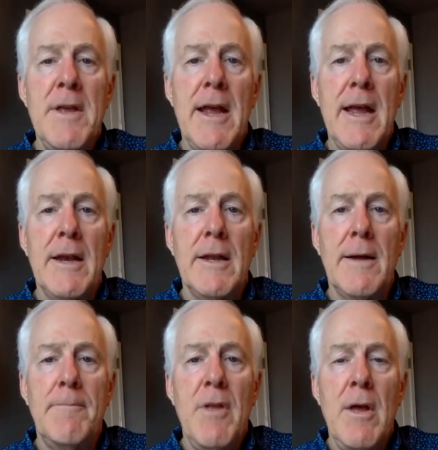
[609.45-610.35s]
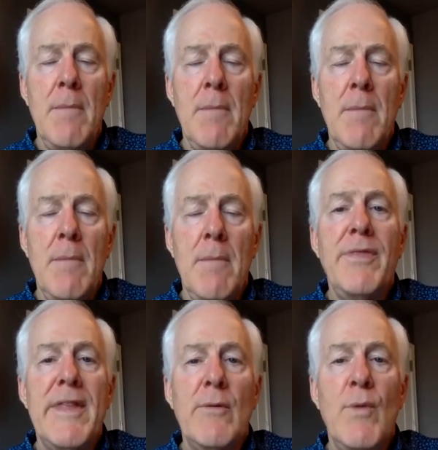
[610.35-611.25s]
And but
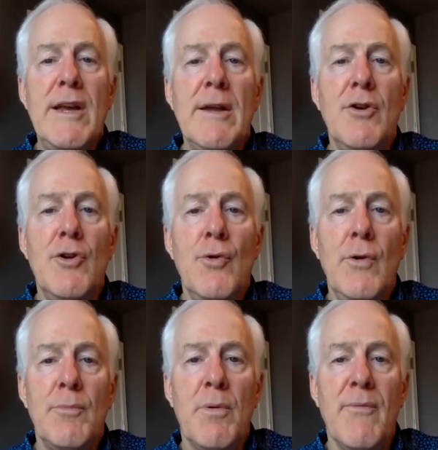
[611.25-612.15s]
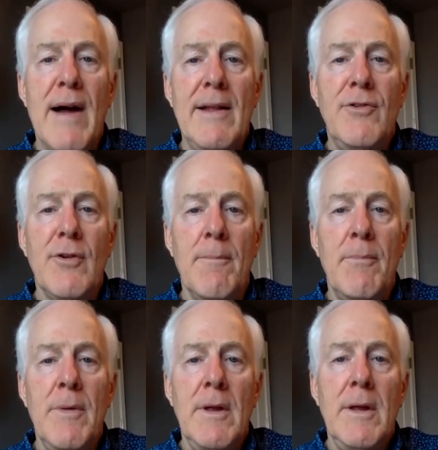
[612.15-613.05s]
one thing we can do is provide some
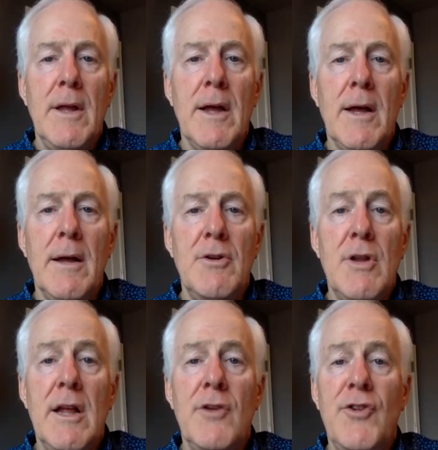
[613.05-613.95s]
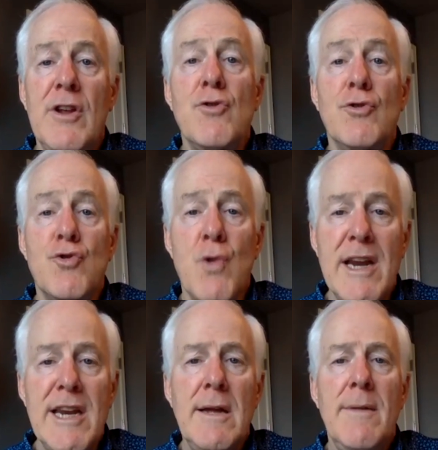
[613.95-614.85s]
essential
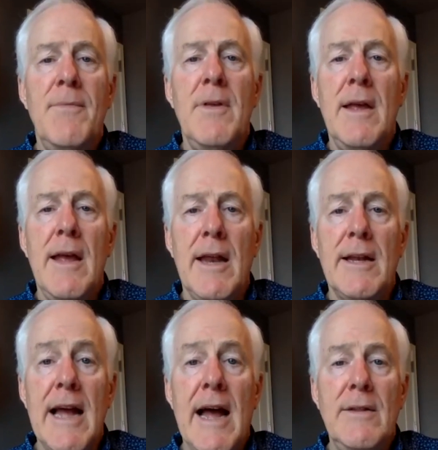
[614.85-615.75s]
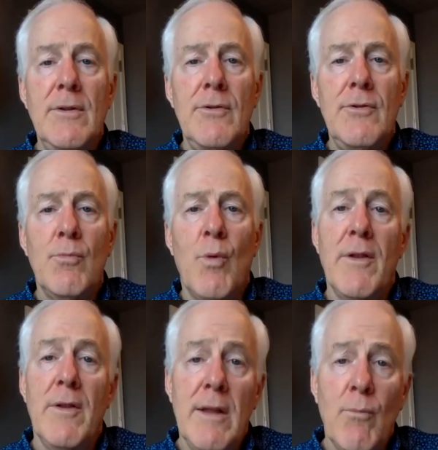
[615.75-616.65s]
training and guidance.
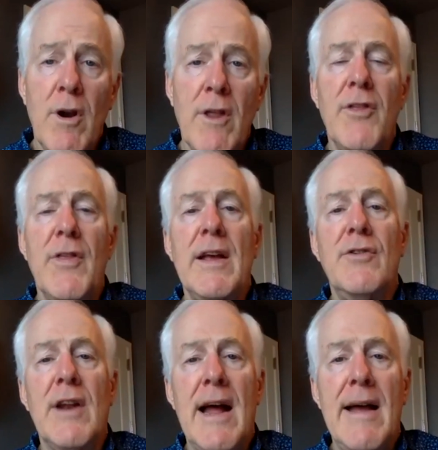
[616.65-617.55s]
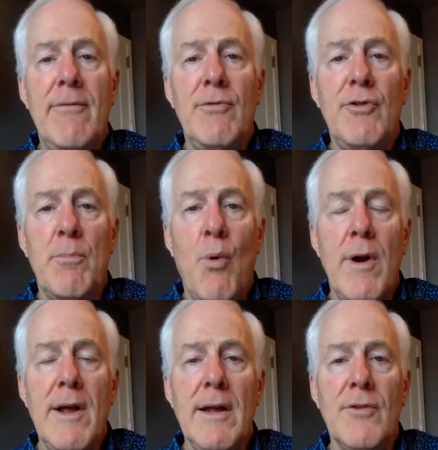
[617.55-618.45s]
One of the things that I am
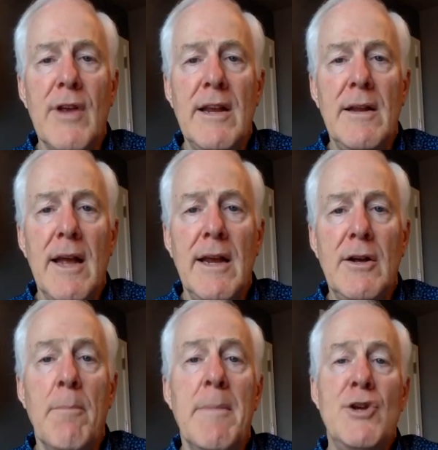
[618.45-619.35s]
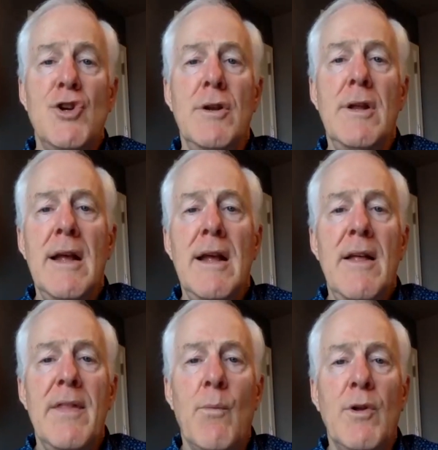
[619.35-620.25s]
supporting is a commission
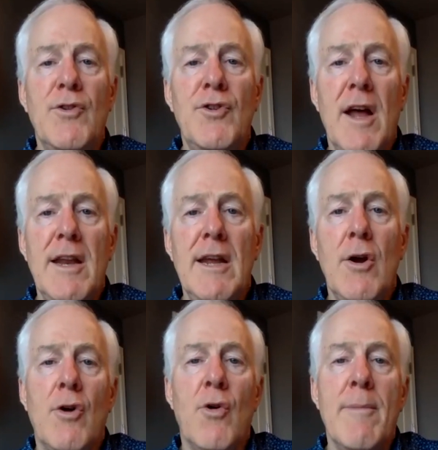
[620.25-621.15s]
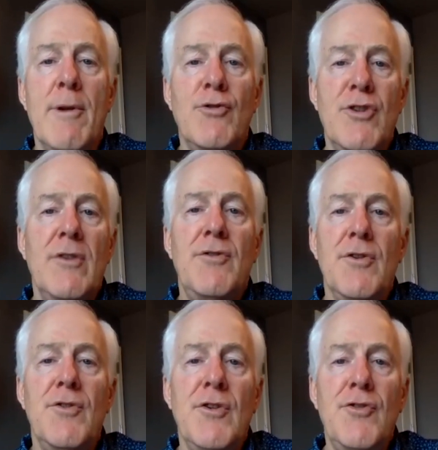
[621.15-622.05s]
that would study our criminal
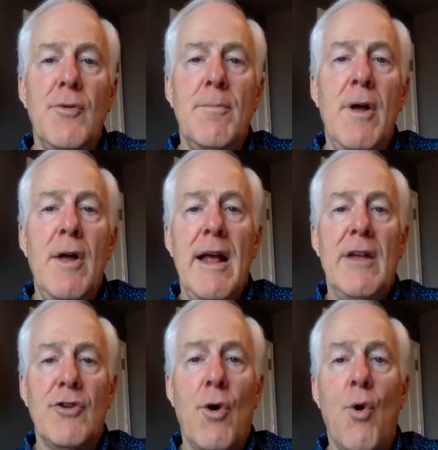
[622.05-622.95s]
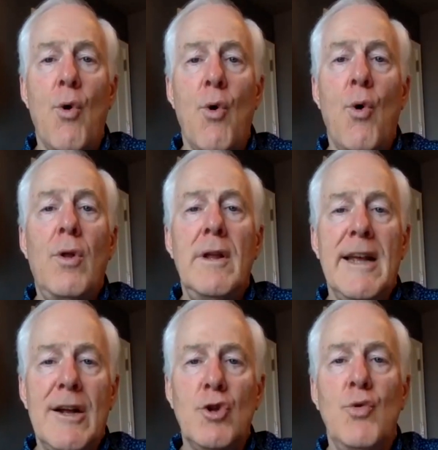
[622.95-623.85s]
justice system as a whole,
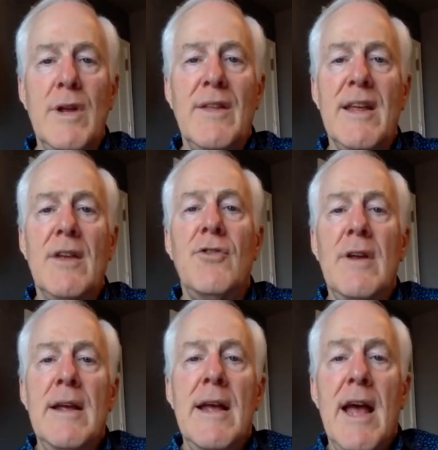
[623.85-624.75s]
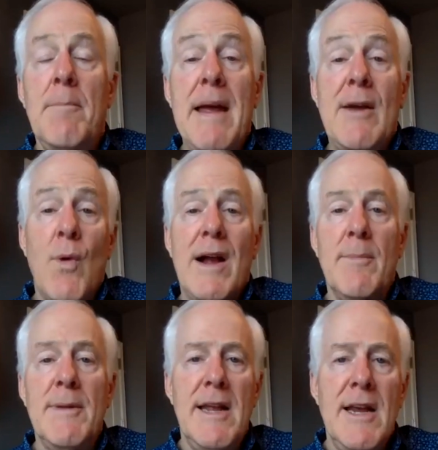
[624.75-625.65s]
including this, and make
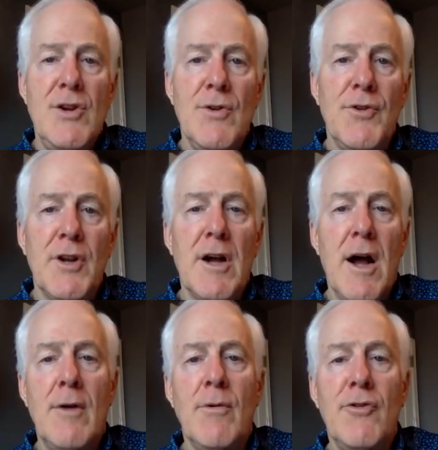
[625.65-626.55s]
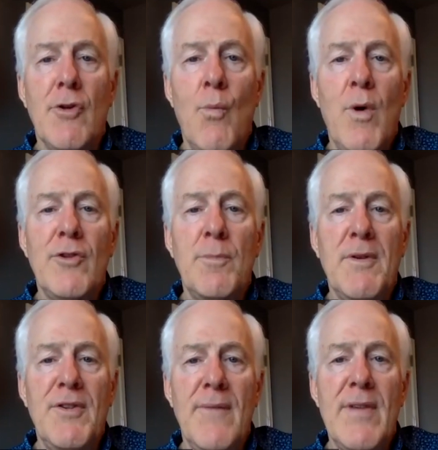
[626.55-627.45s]
recommendations to Congress on what
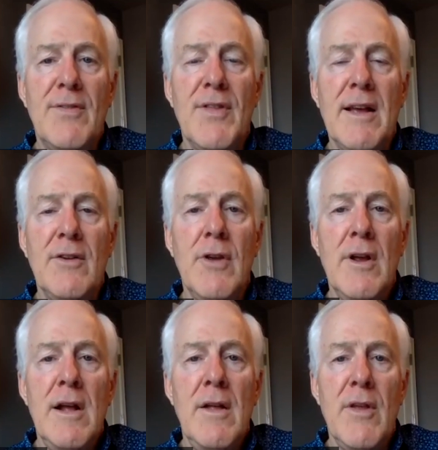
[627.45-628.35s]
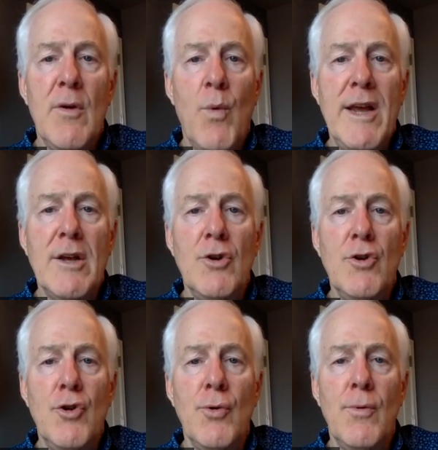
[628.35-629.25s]
specific things that we can
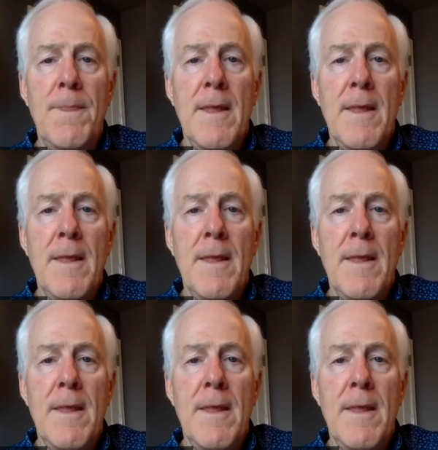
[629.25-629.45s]
do.